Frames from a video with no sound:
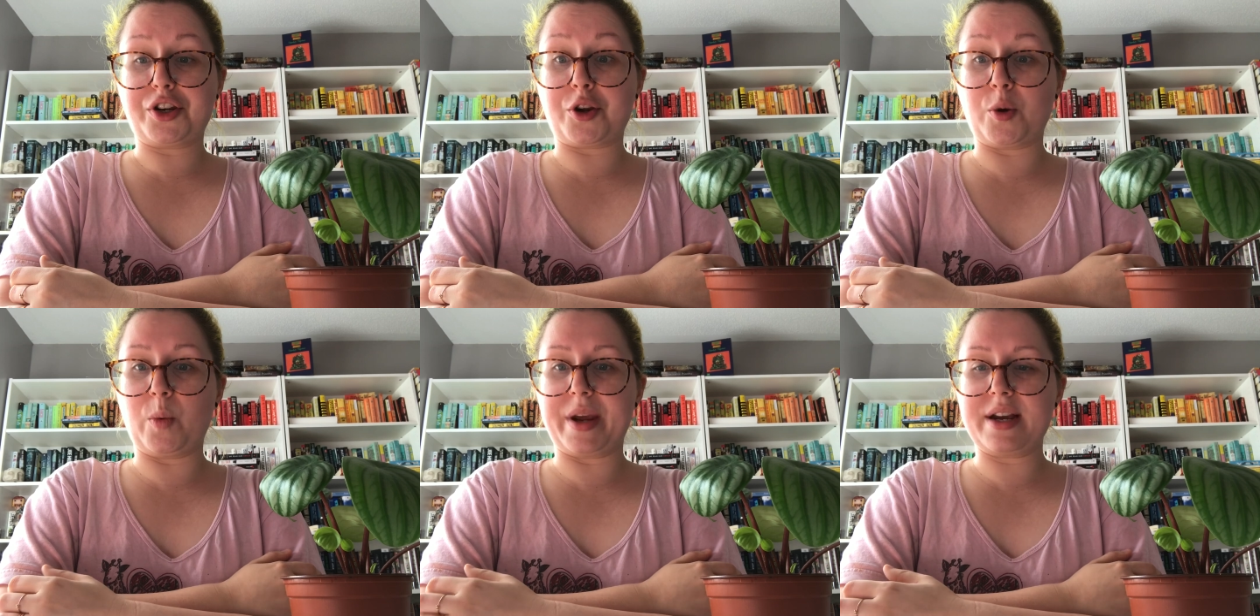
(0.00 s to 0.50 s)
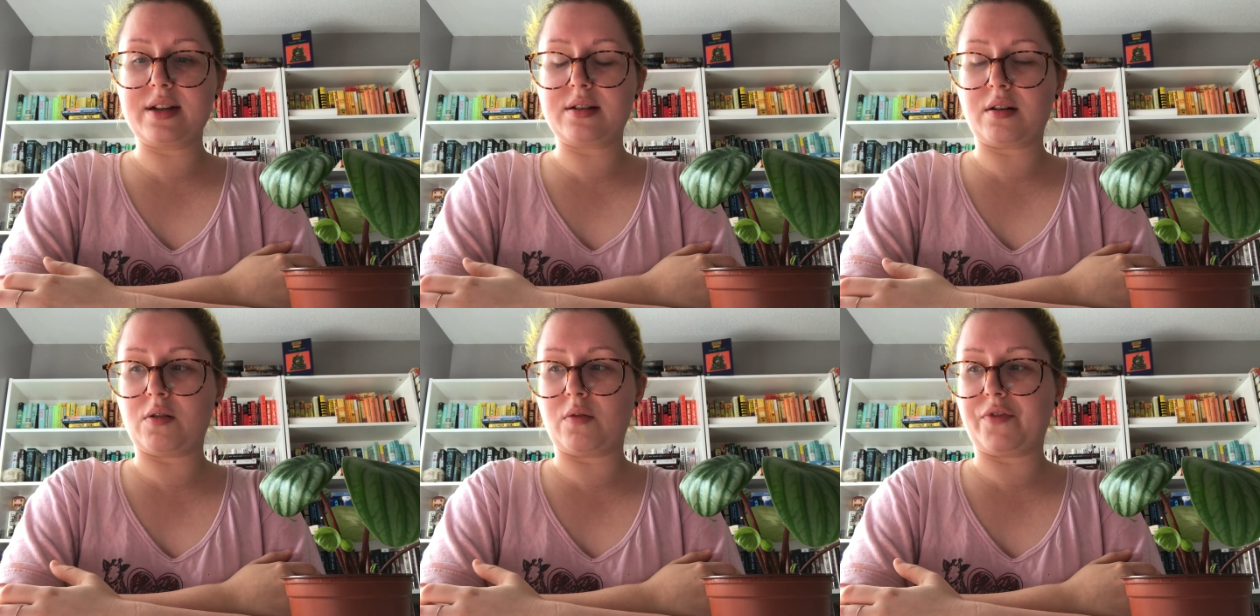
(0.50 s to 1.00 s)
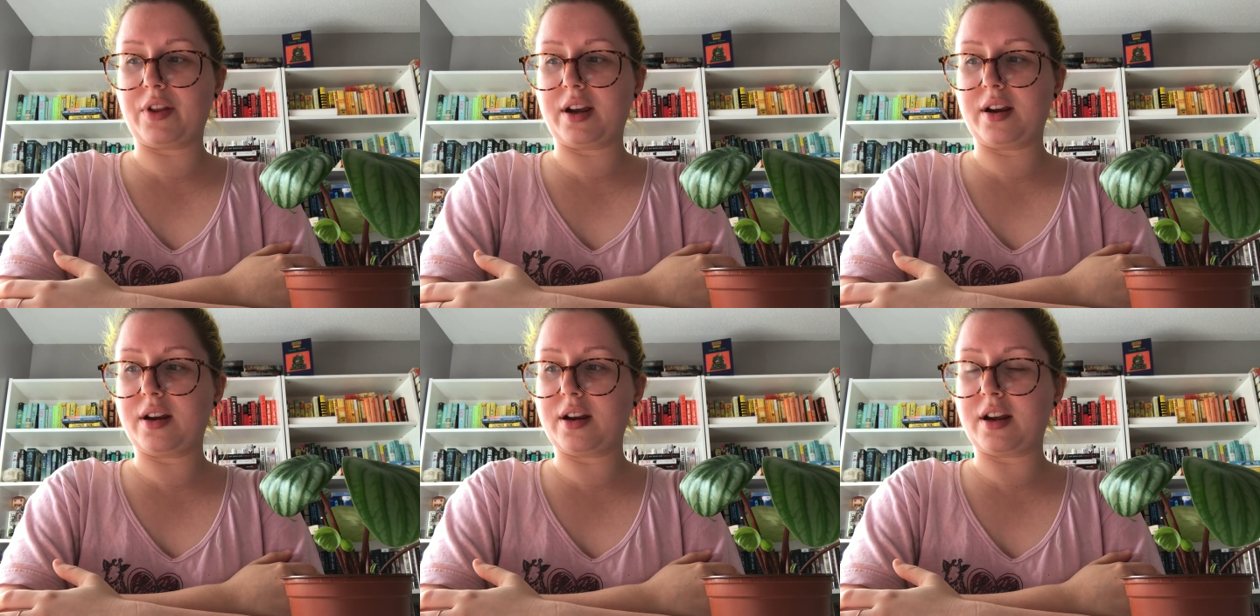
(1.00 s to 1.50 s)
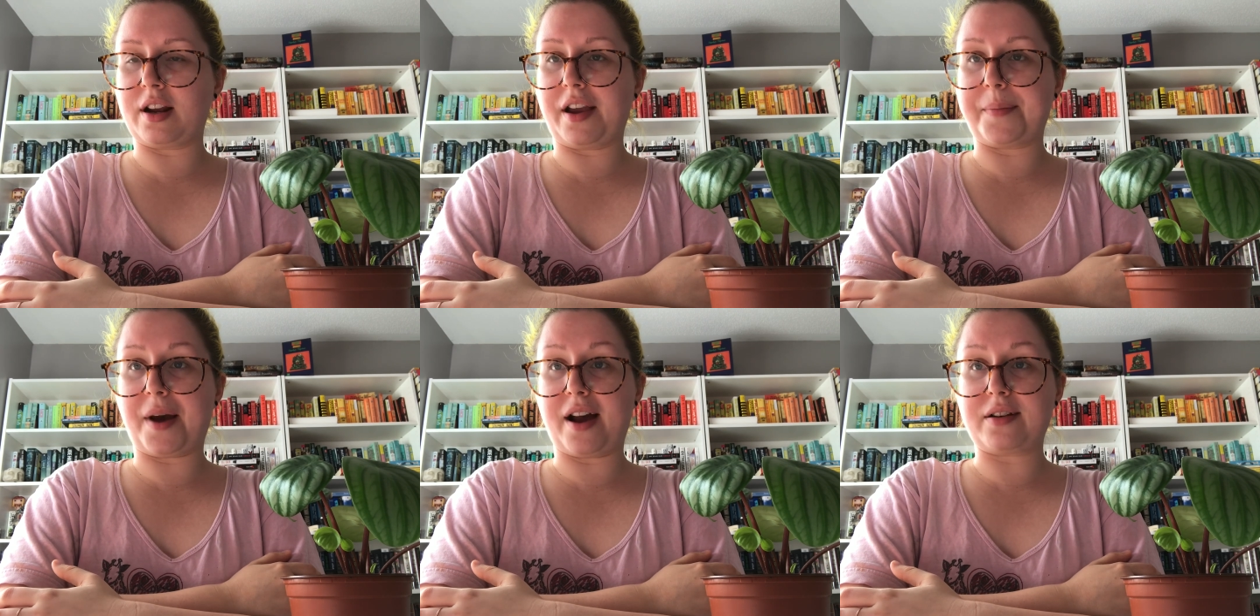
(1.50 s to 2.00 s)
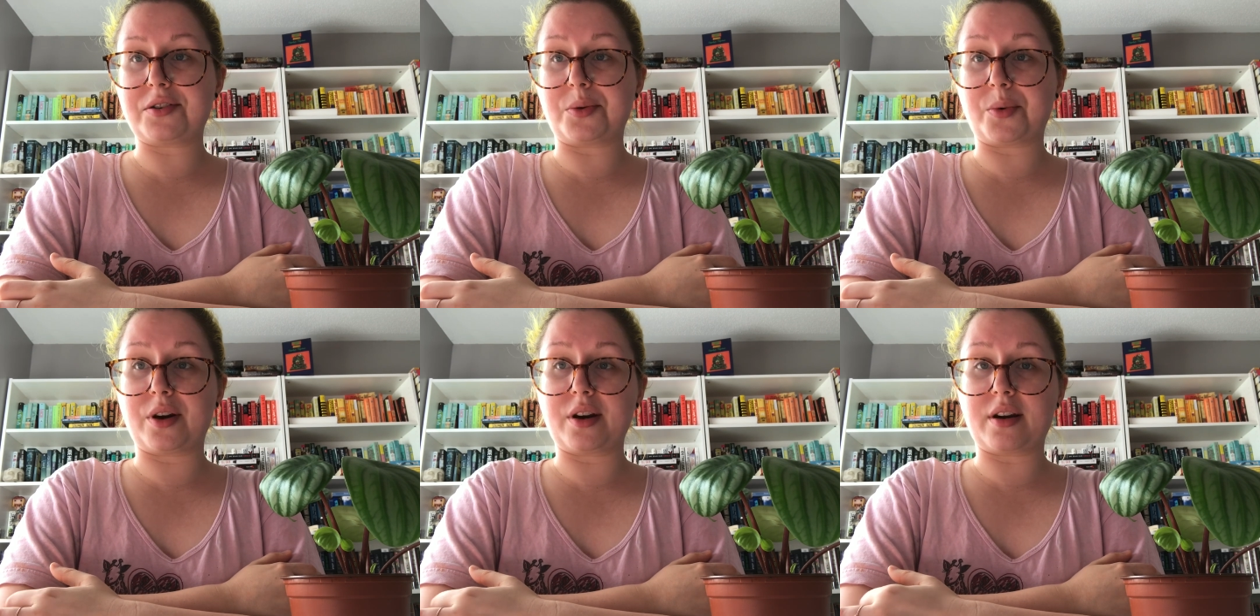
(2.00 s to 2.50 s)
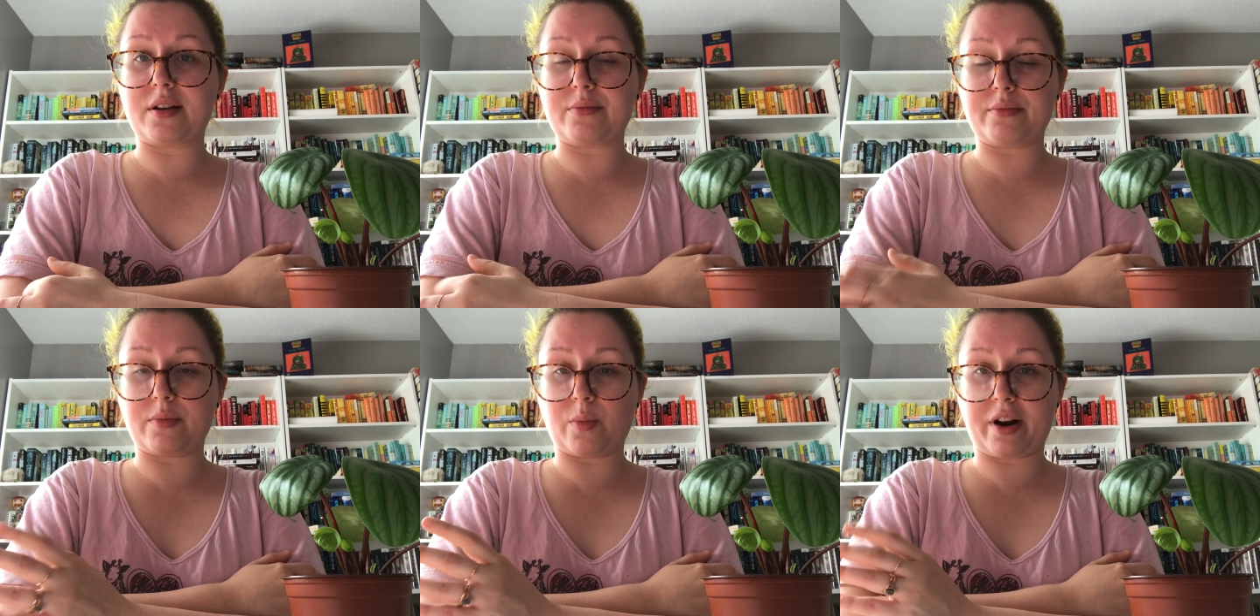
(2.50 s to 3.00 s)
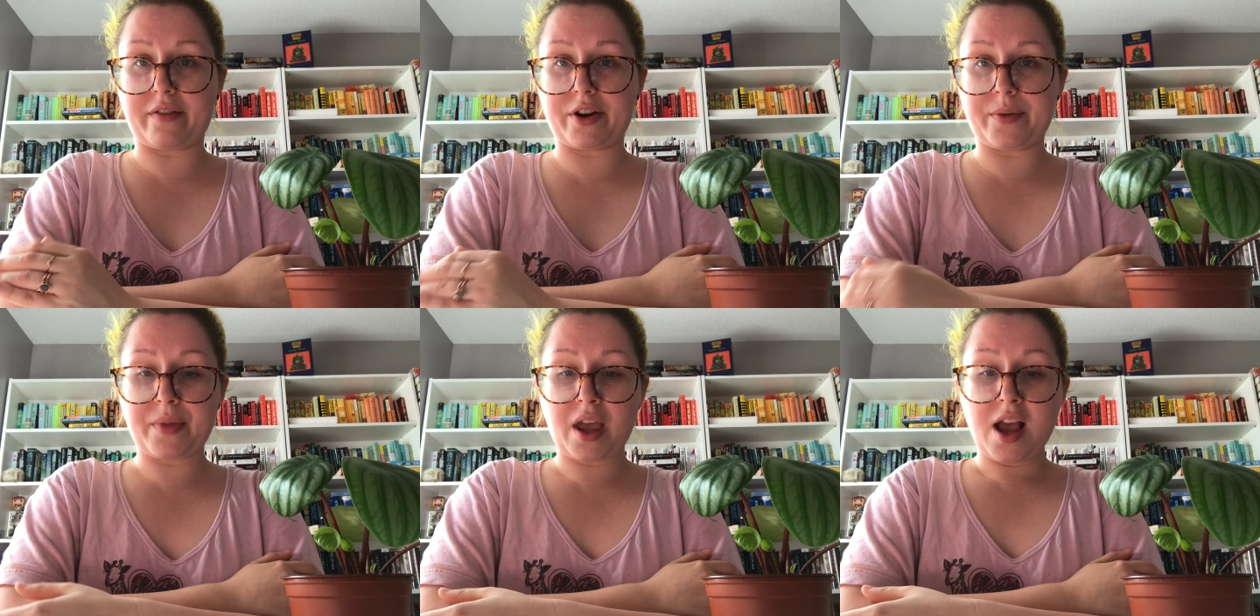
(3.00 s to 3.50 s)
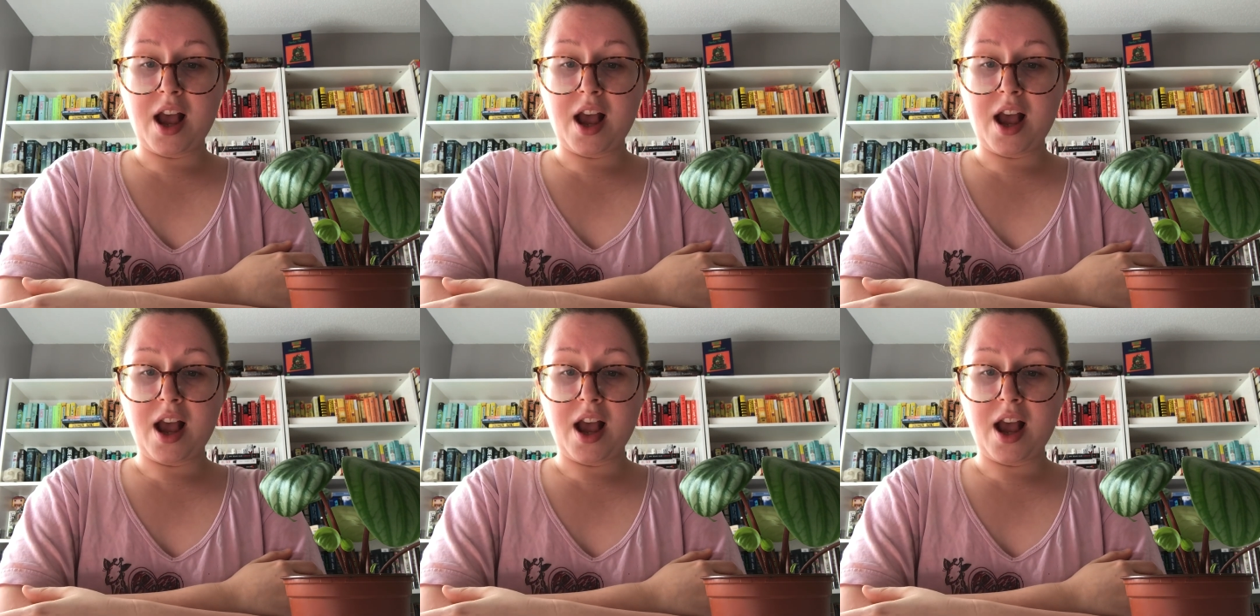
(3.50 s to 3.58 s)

two weeks hopefully and get back to work and whatever